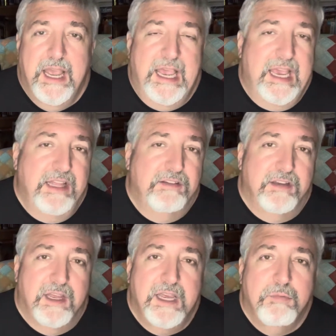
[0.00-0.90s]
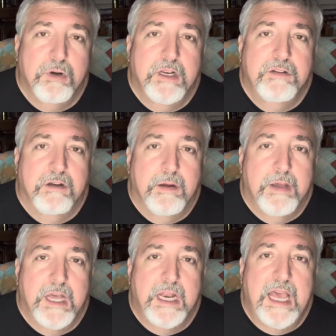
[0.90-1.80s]
And today we're going to talk
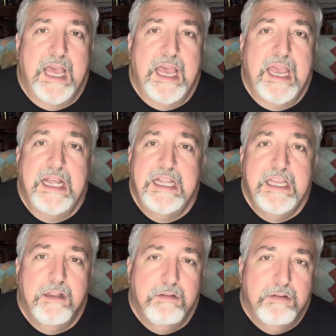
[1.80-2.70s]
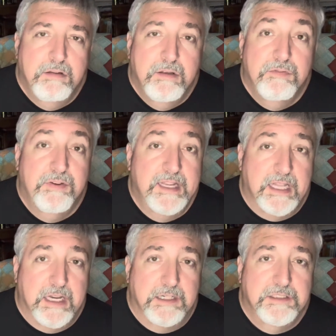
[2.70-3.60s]
about Aliens
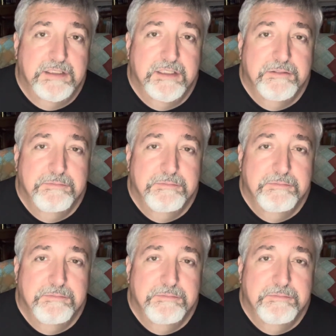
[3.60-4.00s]
Phalanx